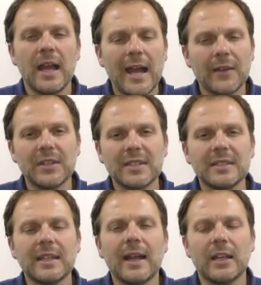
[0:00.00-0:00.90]
and the
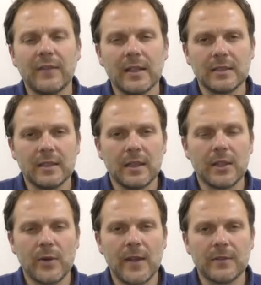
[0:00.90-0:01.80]
style of answer that
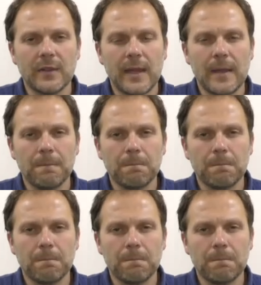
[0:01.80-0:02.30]
they're after there.